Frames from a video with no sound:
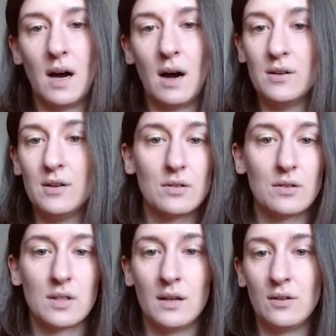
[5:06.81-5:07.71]
our
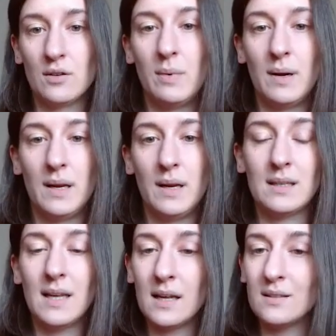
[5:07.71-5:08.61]
users are not
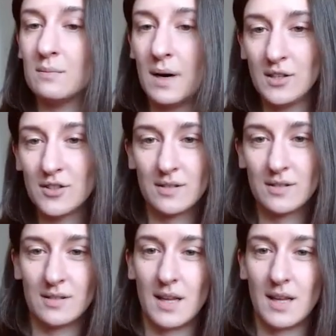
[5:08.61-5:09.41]
complaining that much.